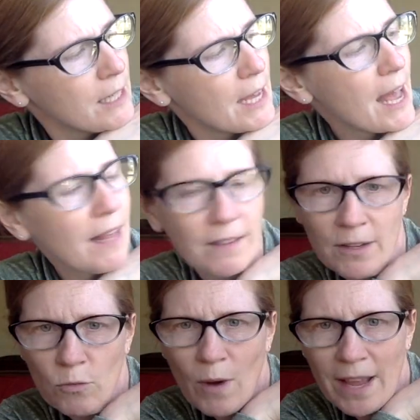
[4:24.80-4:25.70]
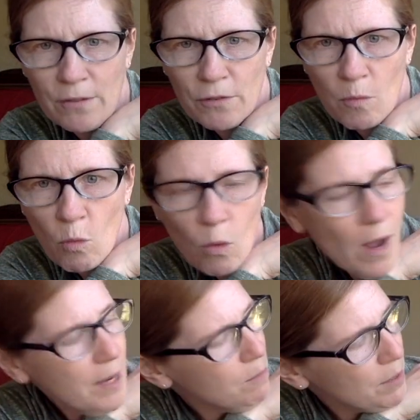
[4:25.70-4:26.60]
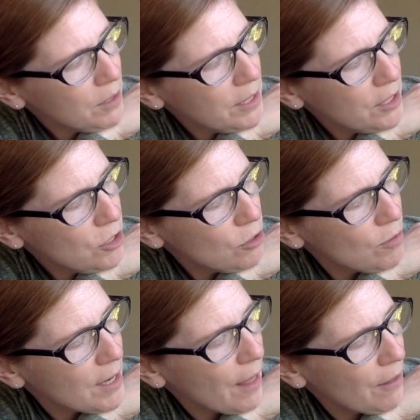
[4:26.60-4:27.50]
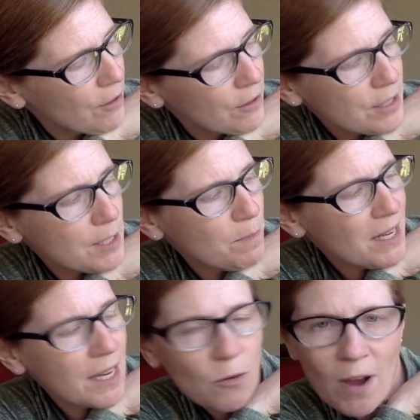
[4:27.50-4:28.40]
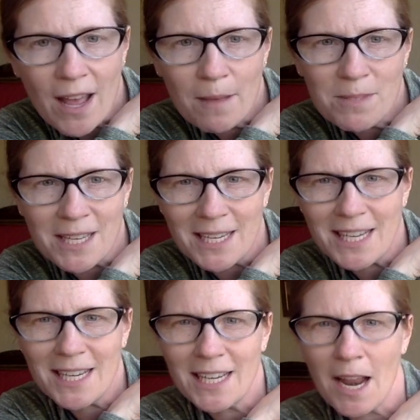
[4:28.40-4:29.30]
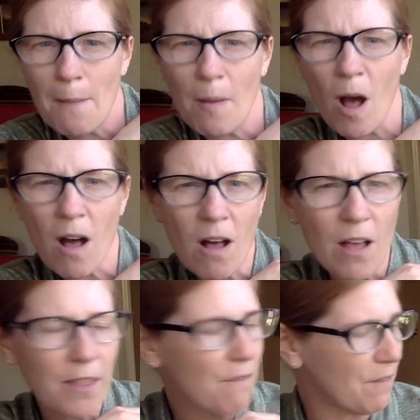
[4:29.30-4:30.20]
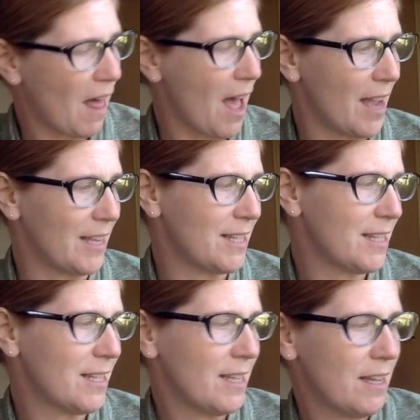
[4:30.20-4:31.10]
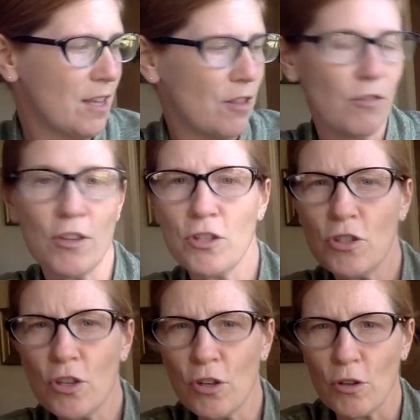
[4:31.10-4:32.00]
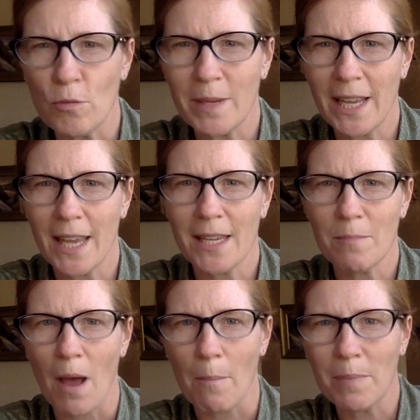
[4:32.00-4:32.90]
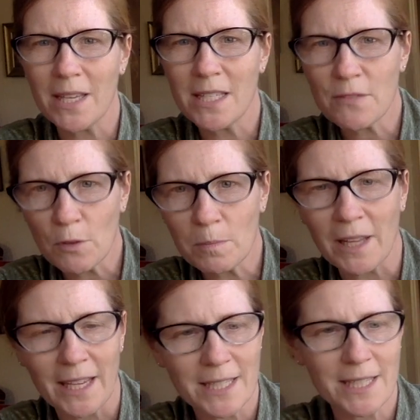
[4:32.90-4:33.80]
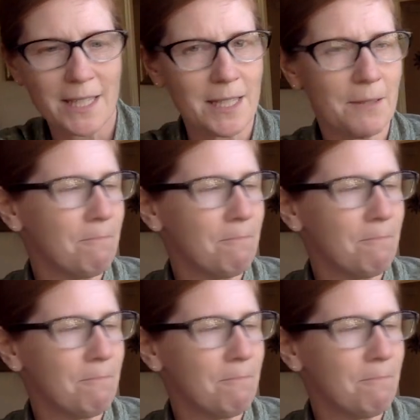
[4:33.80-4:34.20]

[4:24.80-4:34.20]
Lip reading: Helen went from one building to another, spinning webs and eating up all the flies. The zoo became a peaceful place.